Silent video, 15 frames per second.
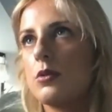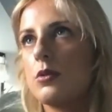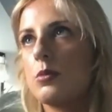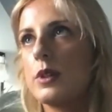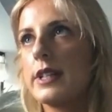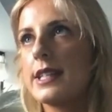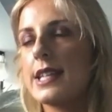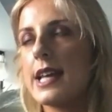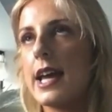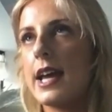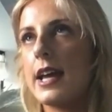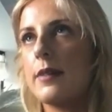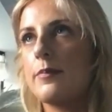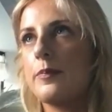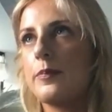we'll
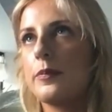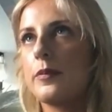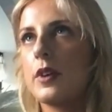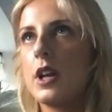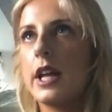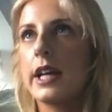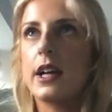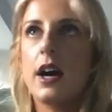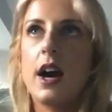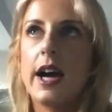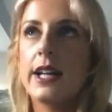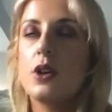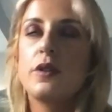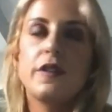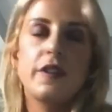say, like, I
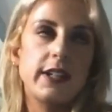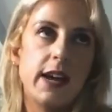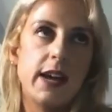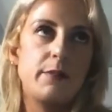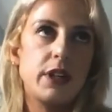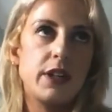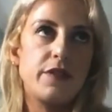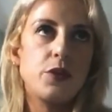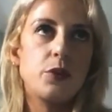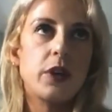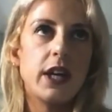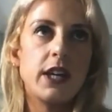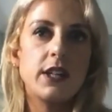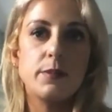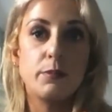know, for example, if you
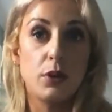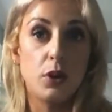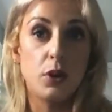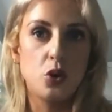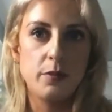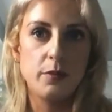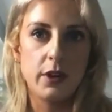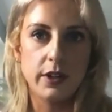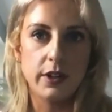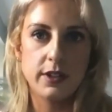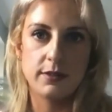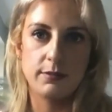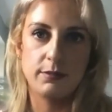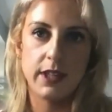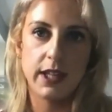get a diploma or
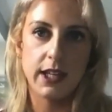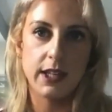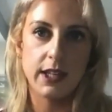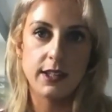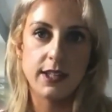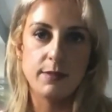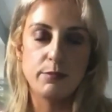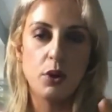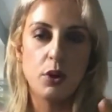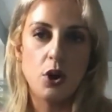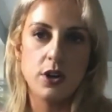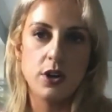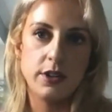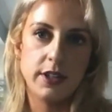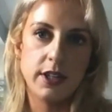something, it's
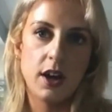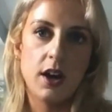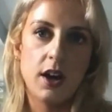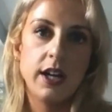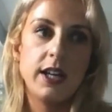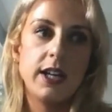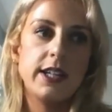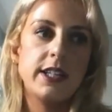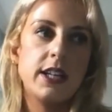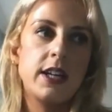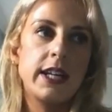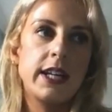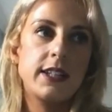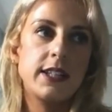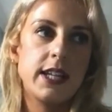important to highlight it on
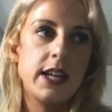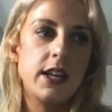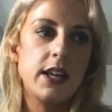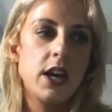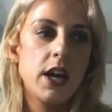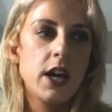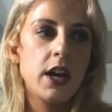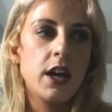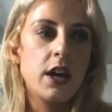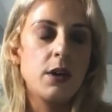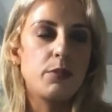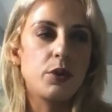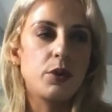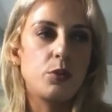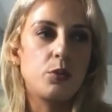LinkedIn.
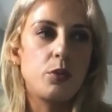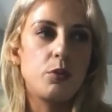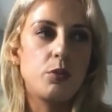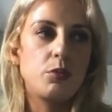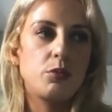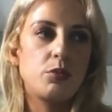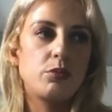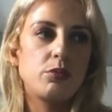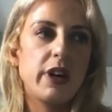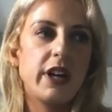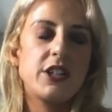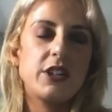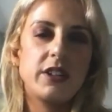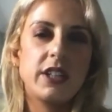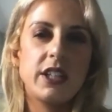But where
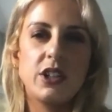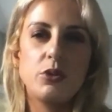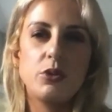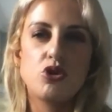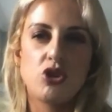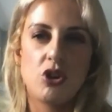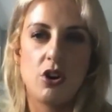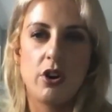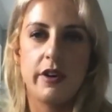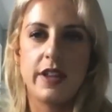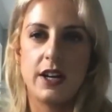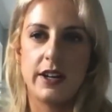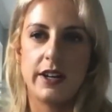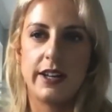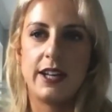do you think you draw the
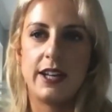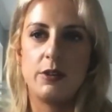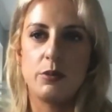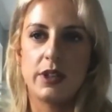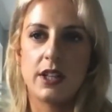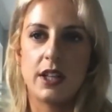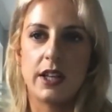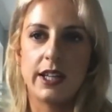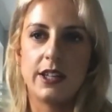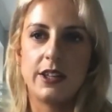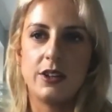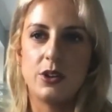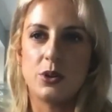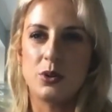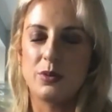line with, like,
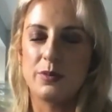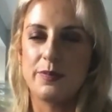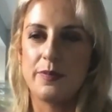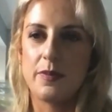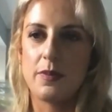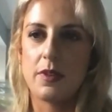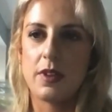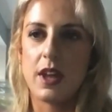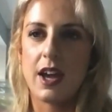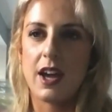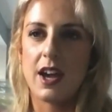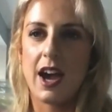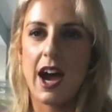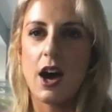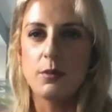
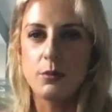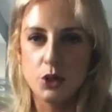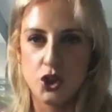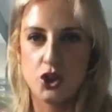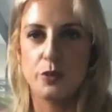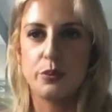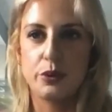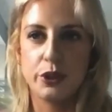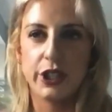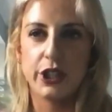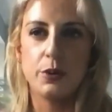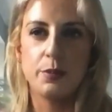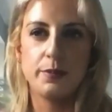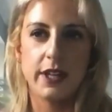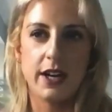how much you're putting
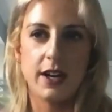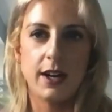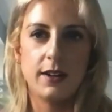up there?